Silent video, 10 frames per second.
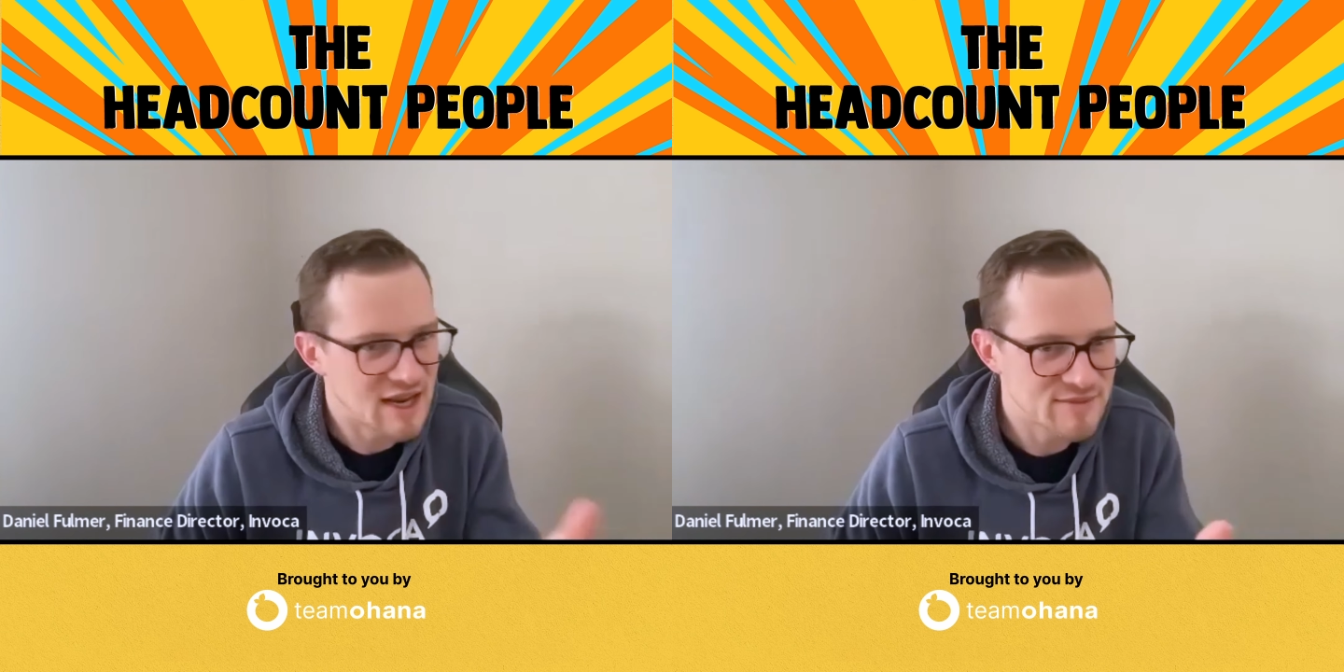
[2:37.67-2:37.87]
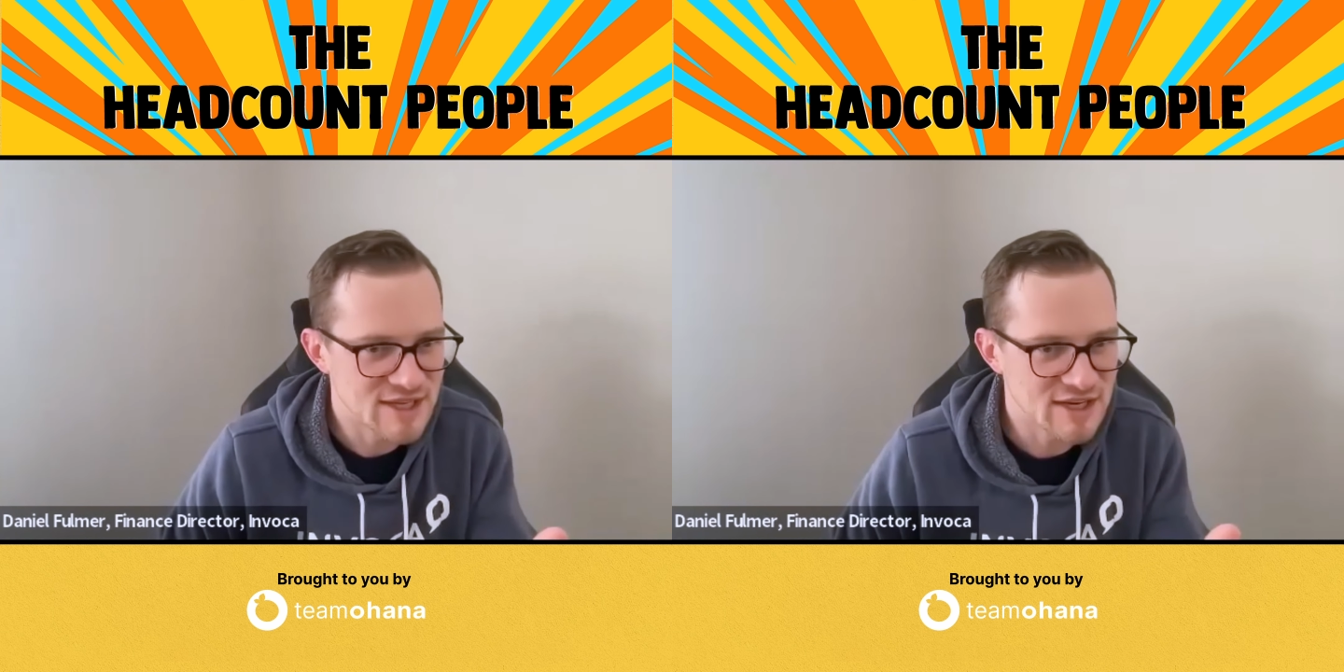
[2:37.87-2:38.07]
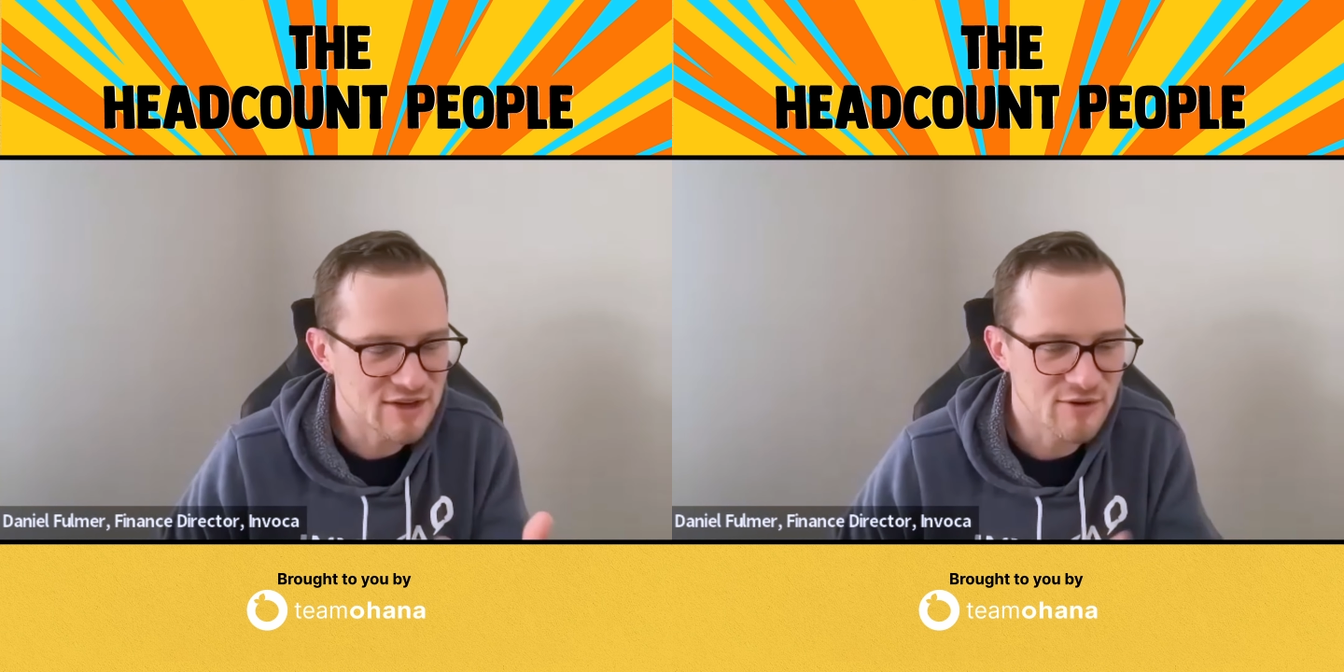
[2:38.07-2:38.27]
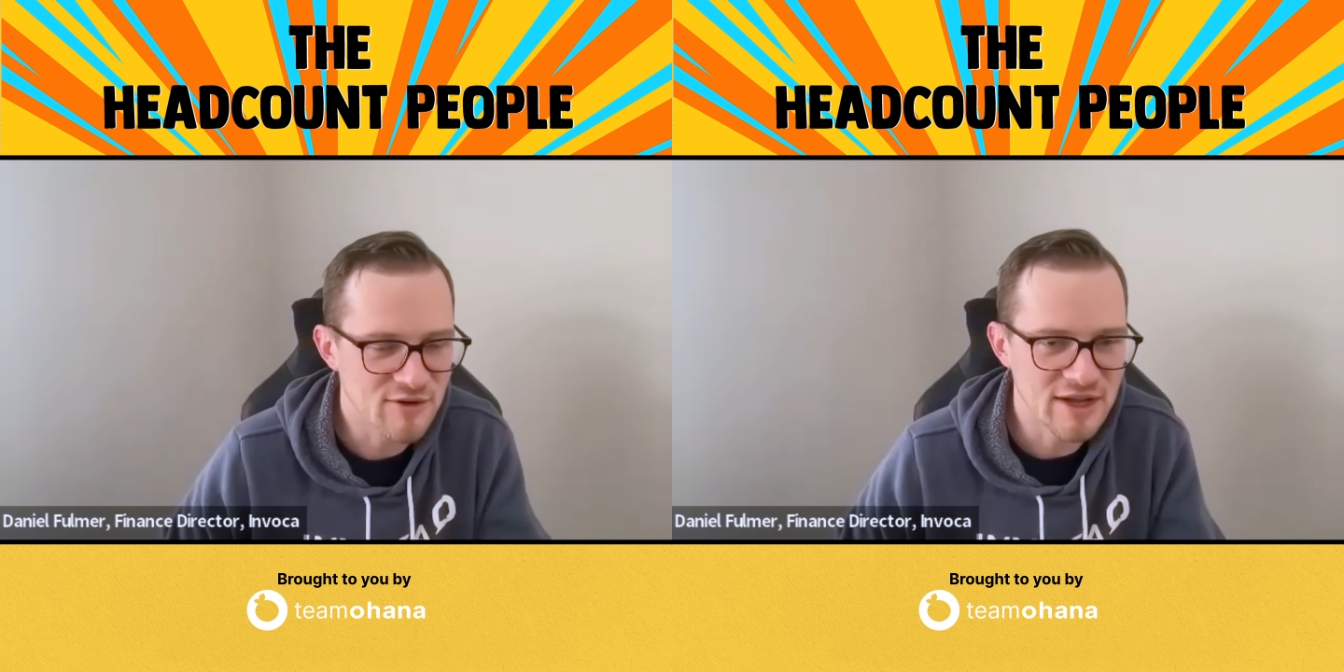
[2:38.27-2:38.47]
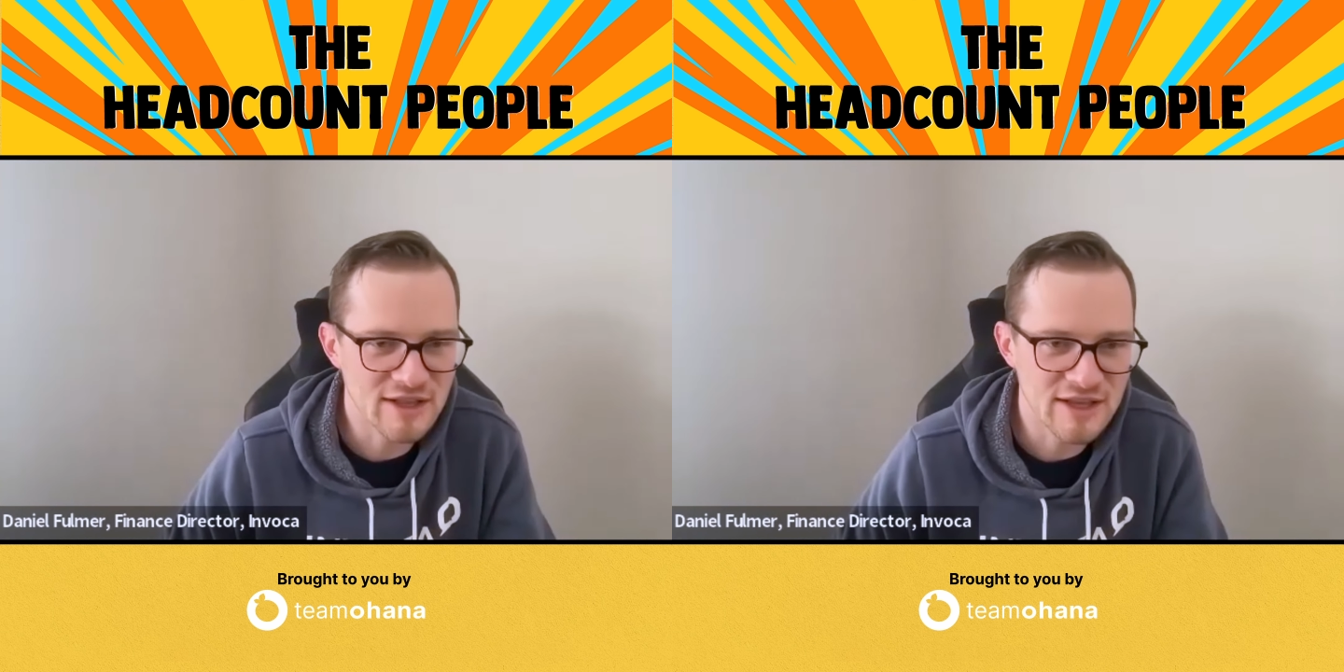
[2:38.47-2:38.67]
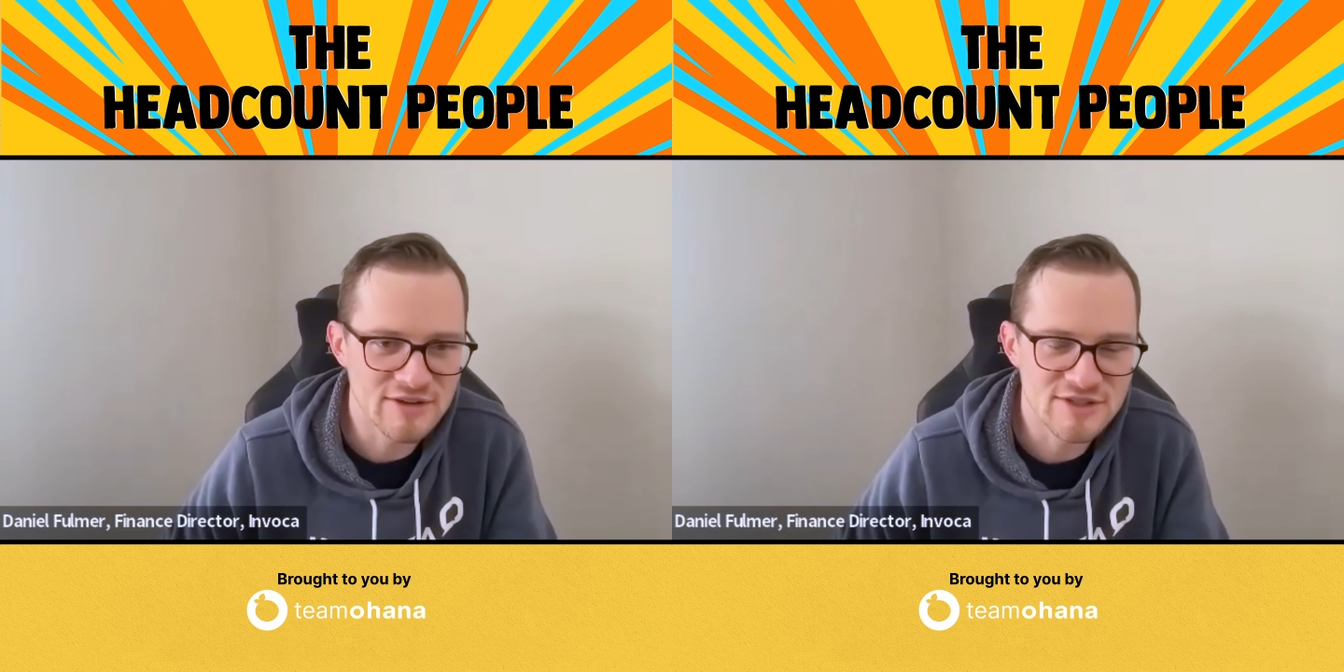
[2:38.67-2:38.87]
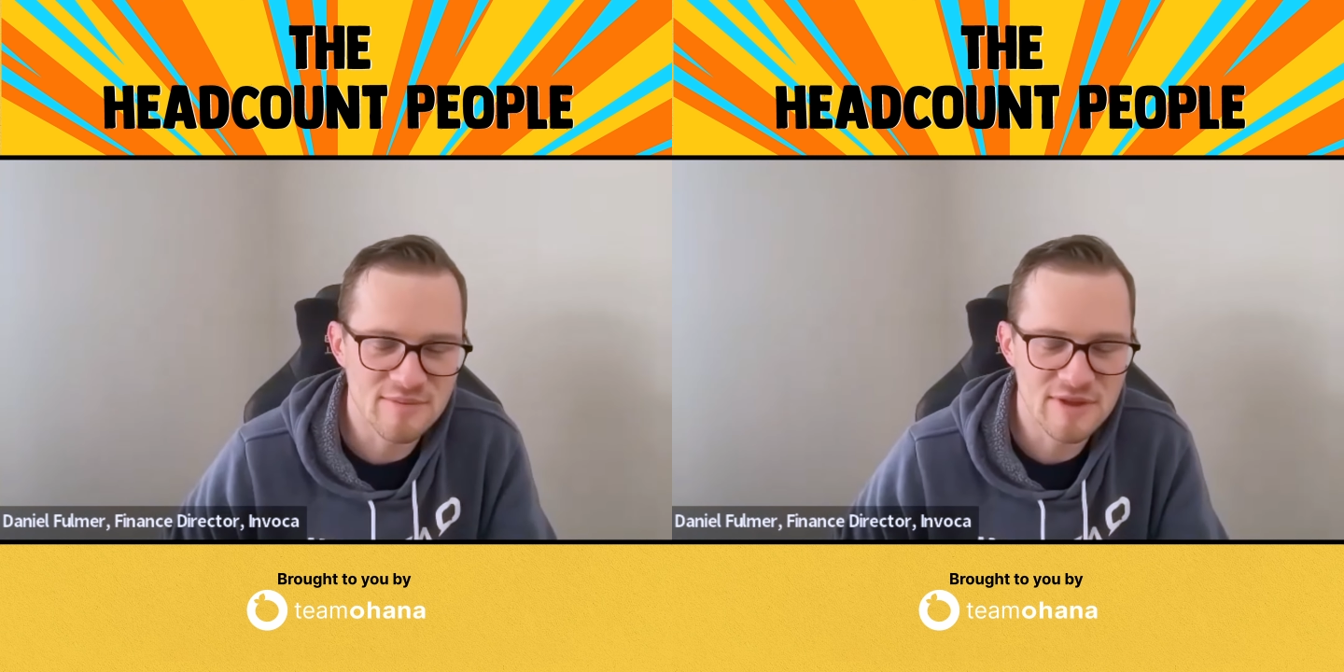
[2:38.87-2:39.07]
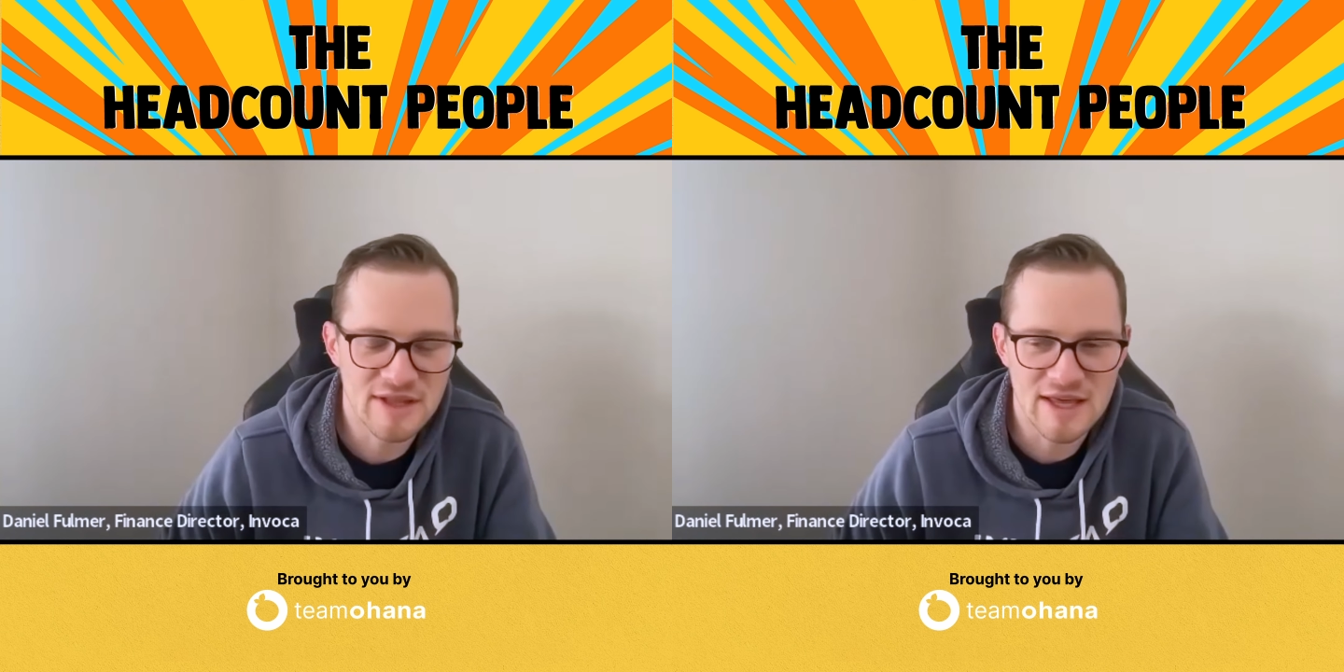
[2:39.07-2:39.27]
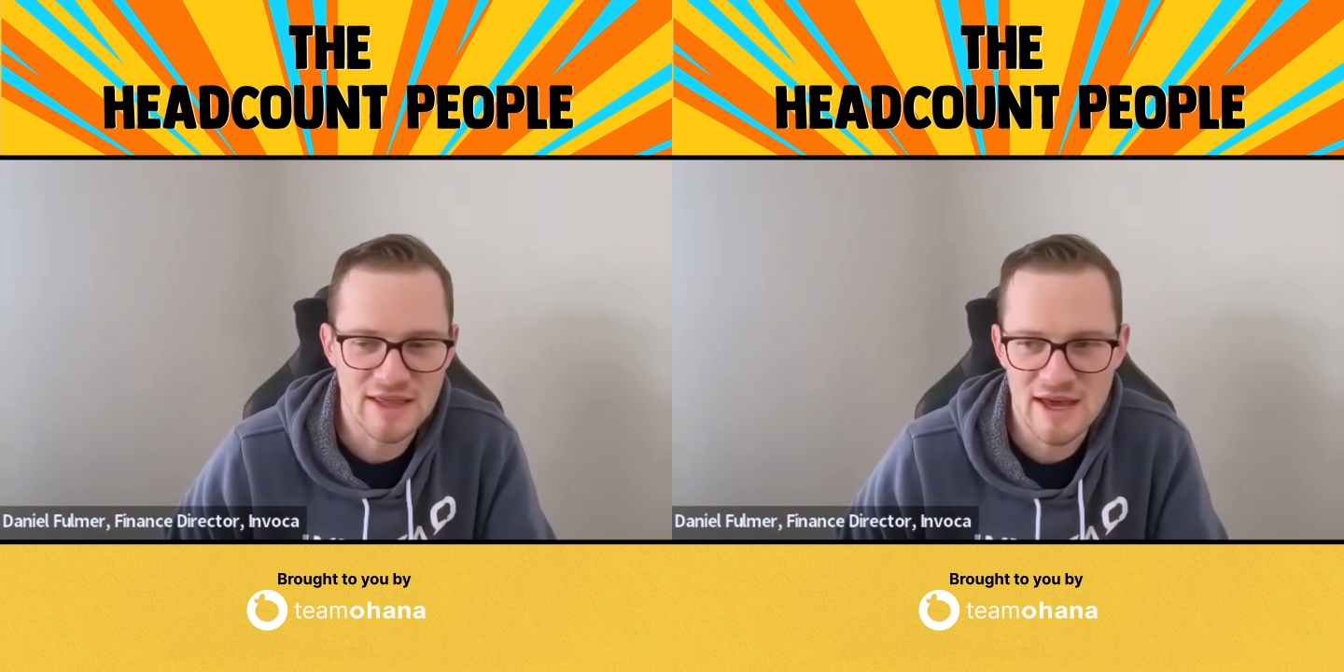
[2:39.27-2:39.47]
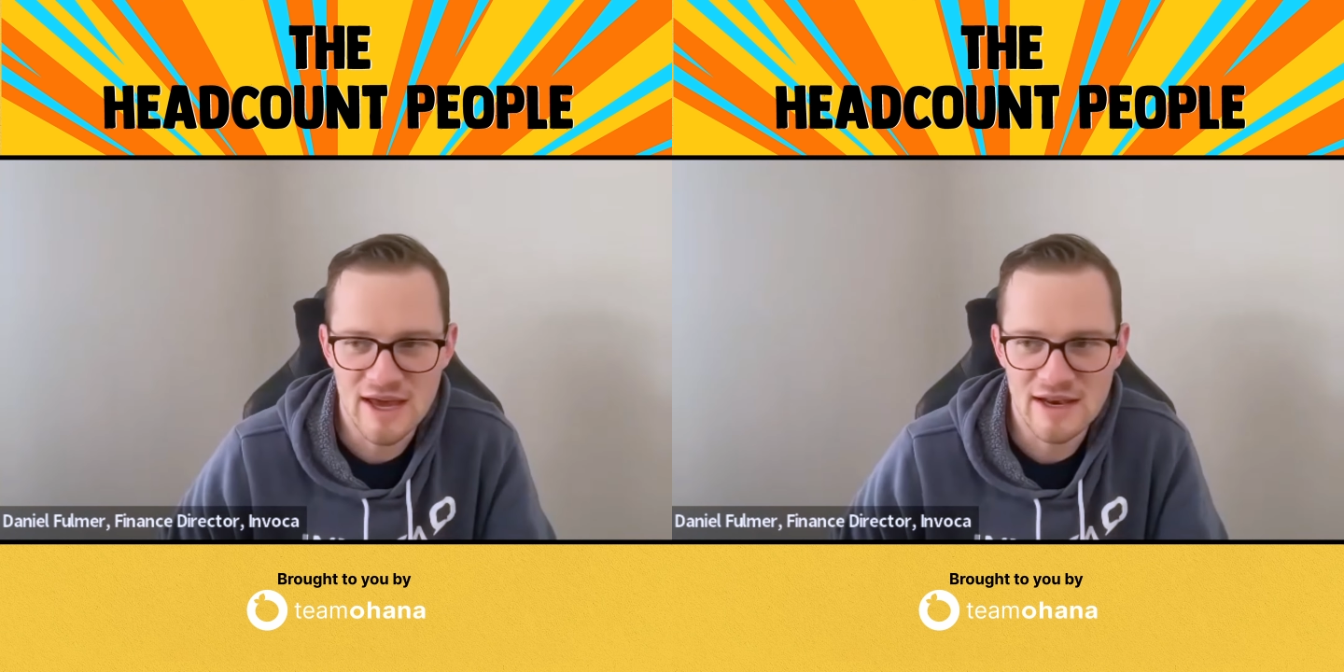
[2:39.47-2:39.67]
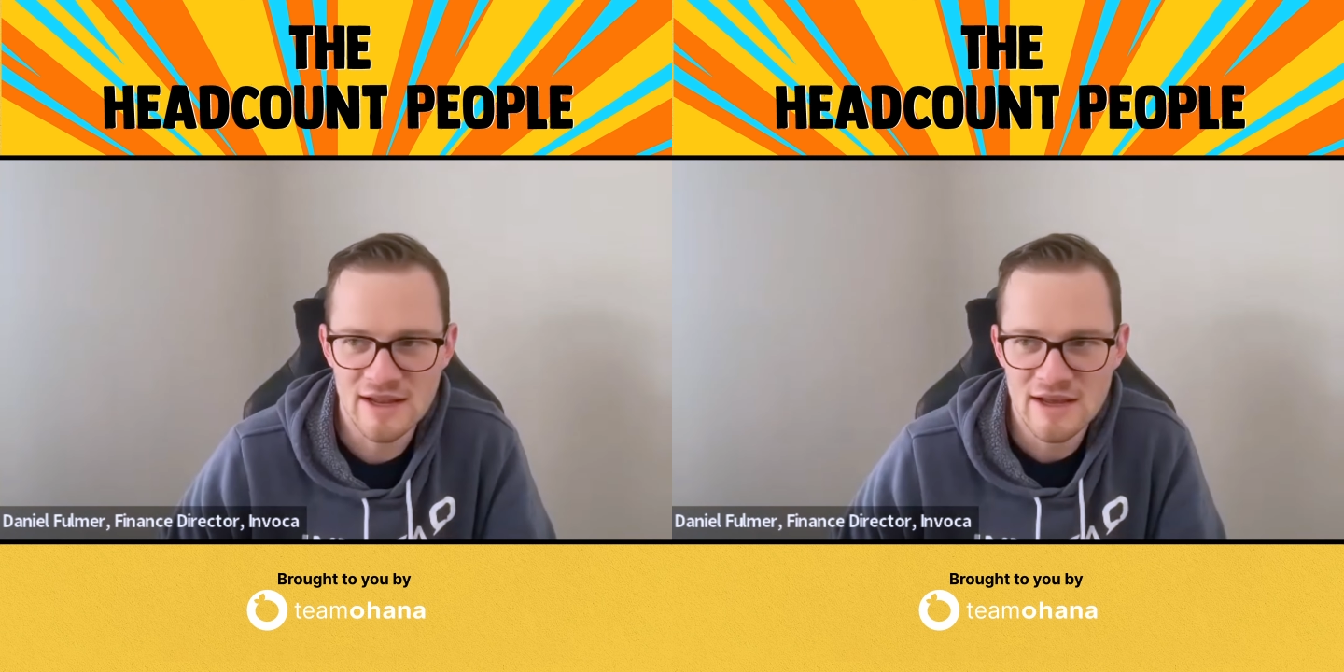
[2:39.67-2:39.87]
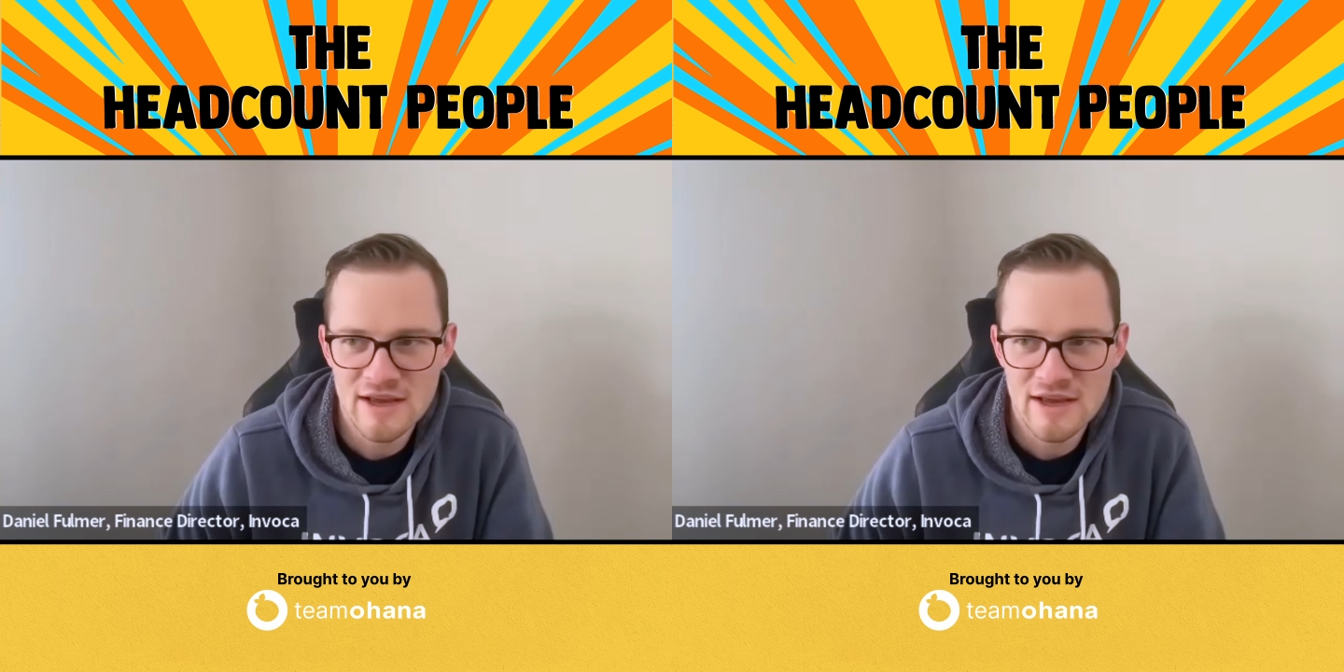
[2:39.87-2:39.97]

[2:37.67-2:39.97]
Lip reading: updated correctly or something like that.